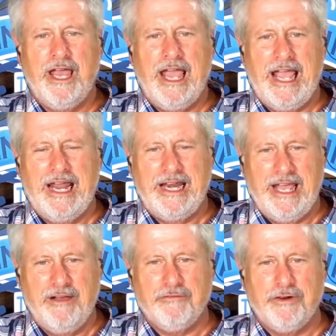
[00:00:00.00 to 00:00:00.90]
and
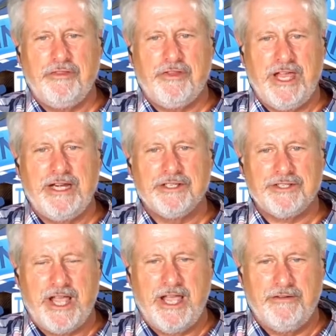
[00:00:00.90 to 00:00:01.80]
everything to
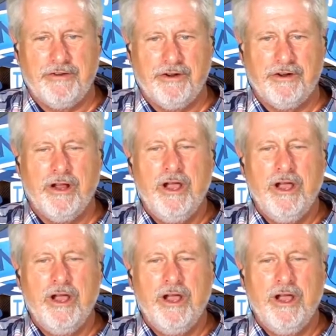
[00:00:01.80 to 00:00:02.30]
save her.